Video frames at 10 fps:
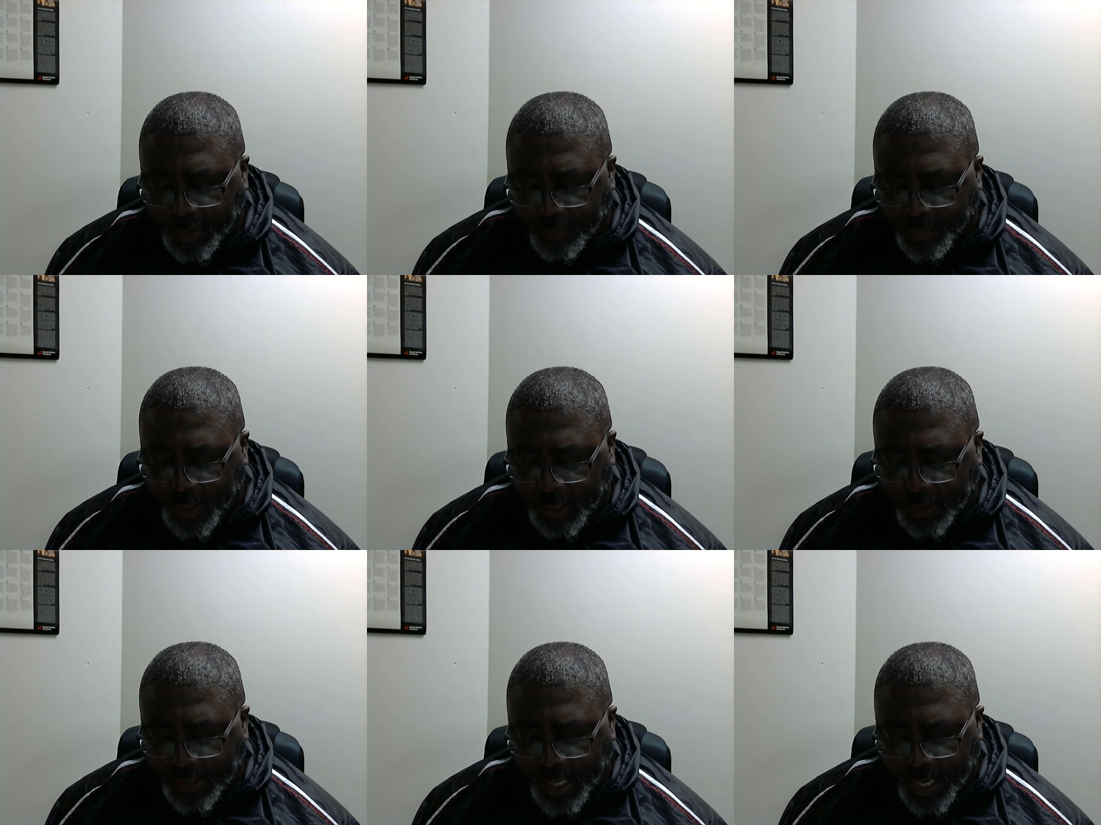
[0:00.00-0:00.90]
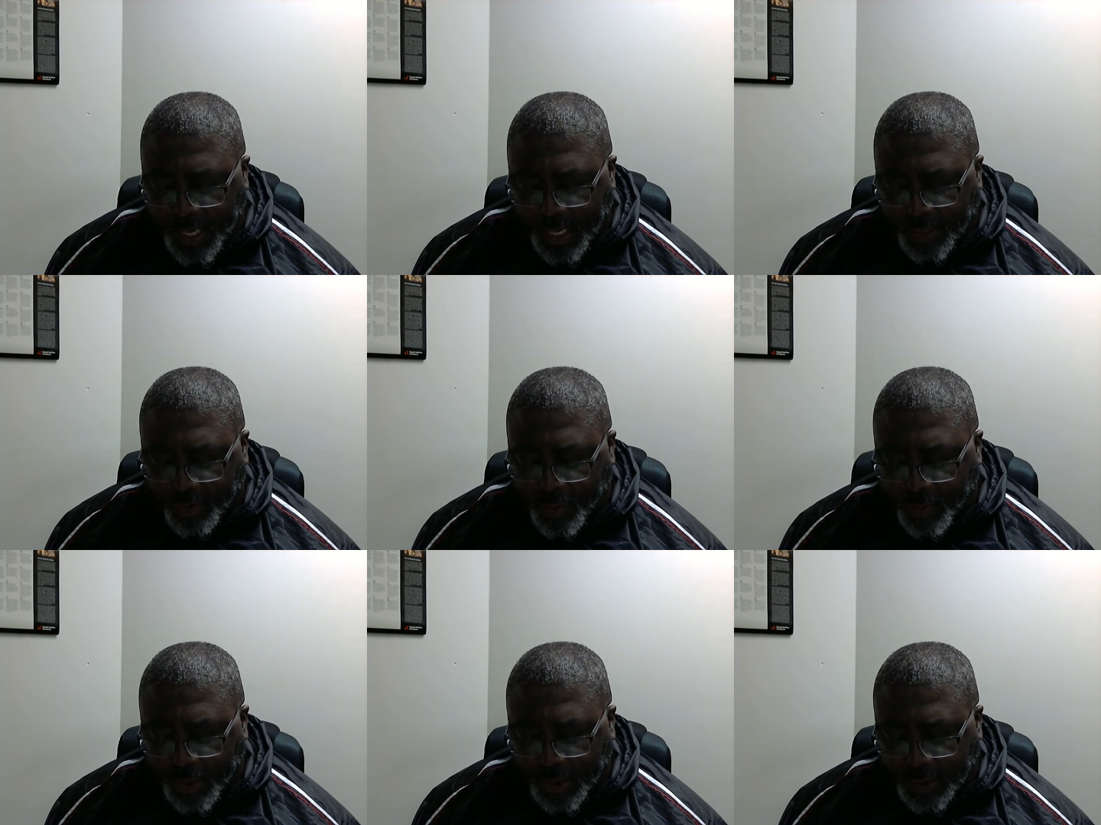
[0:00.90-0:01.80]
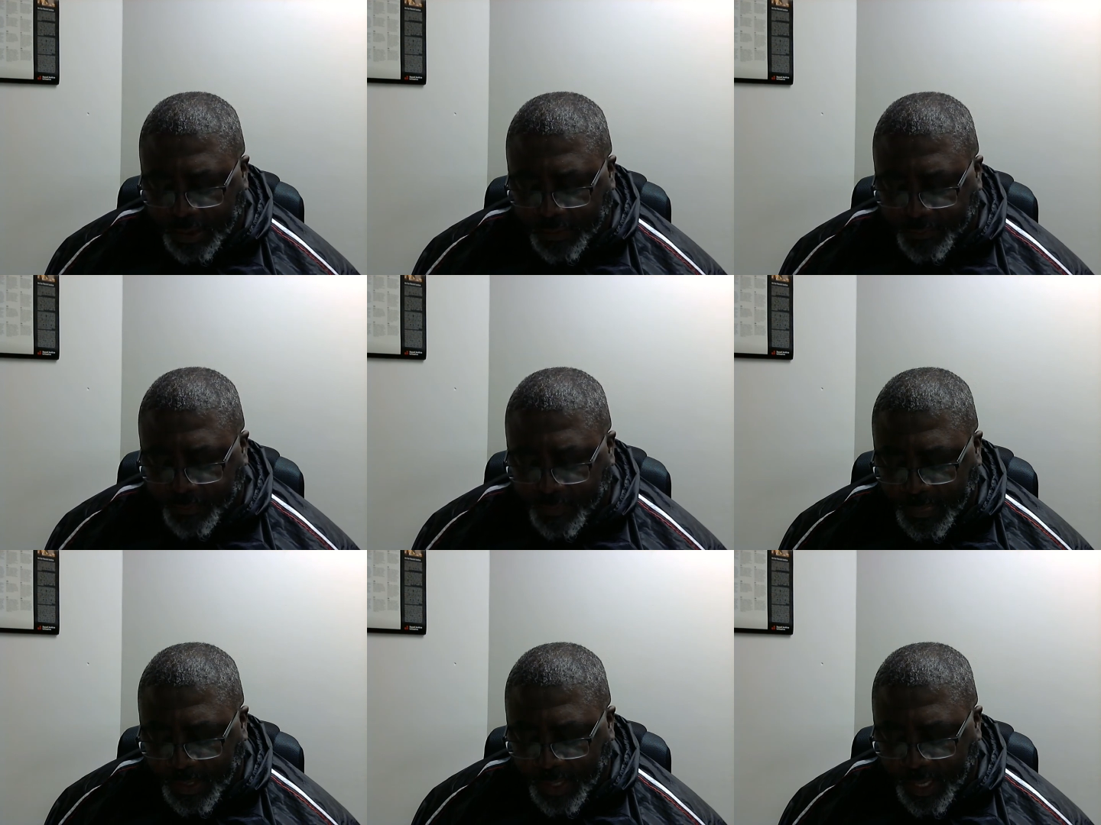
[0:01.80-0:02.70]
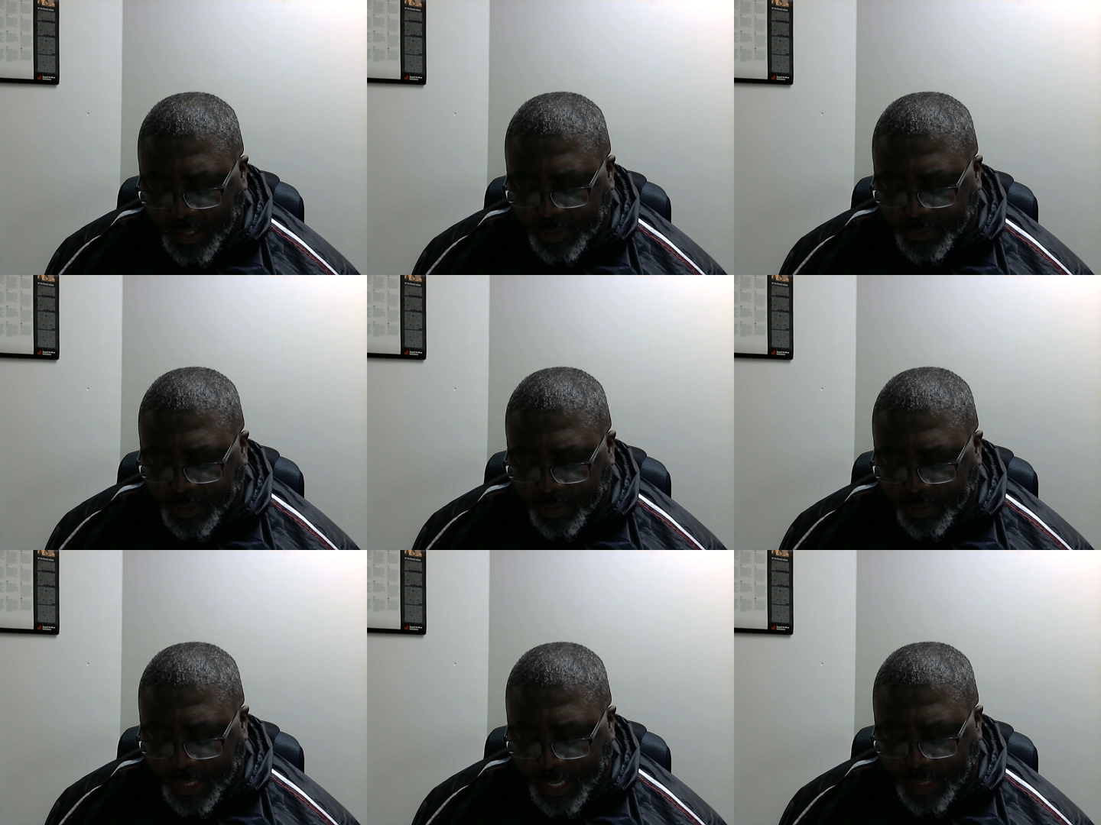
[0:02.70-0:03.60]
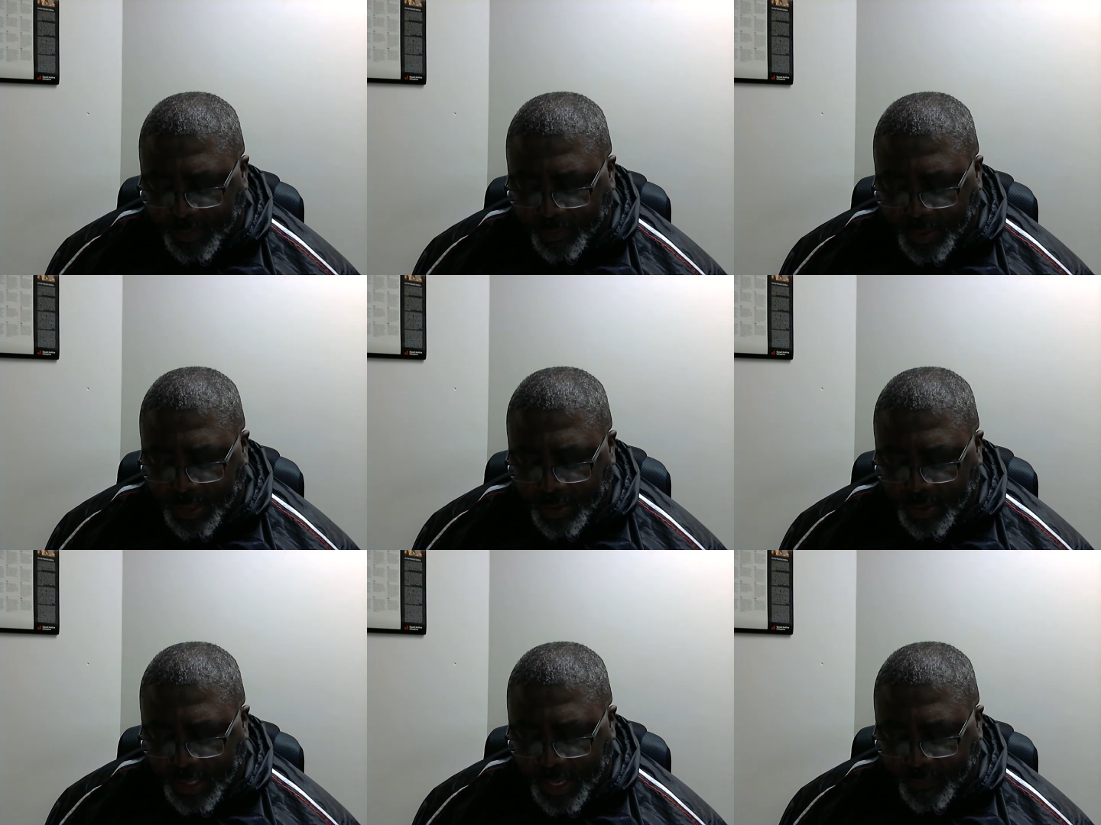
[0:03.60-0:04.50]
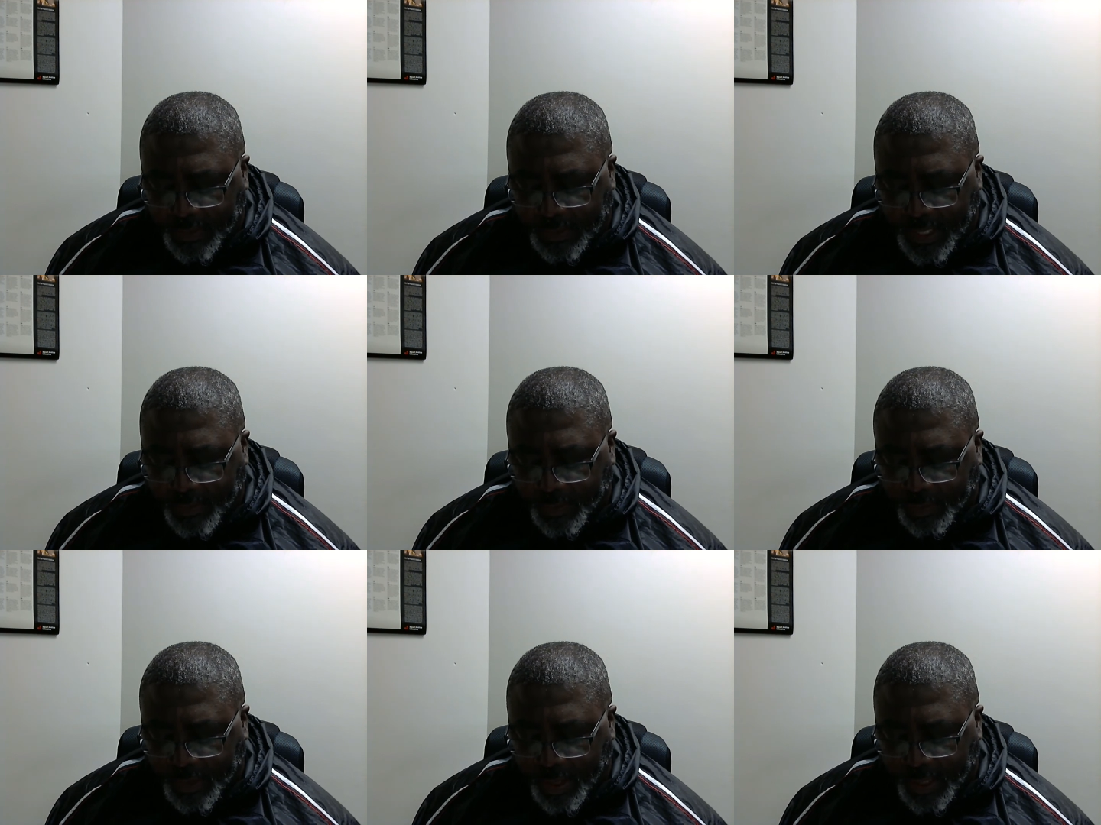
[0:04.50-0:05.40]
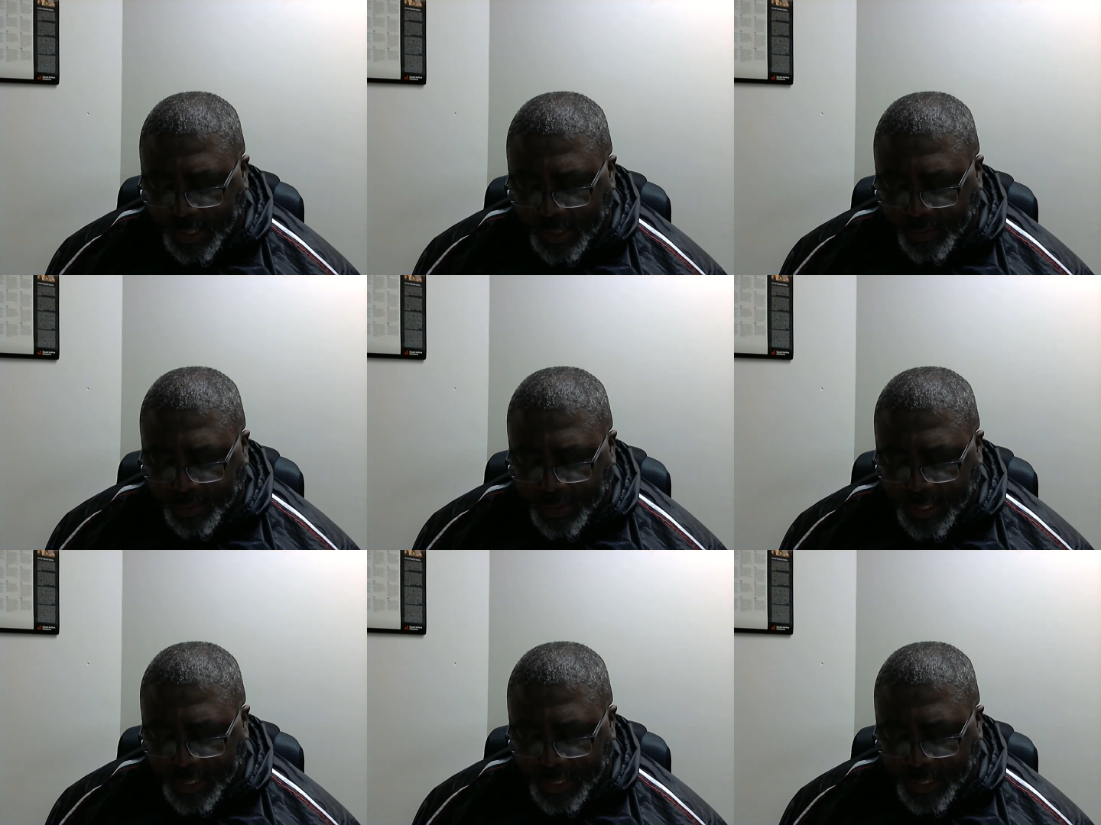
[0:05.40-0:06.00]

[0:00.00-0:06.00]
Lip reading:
[unreadable: no face in view]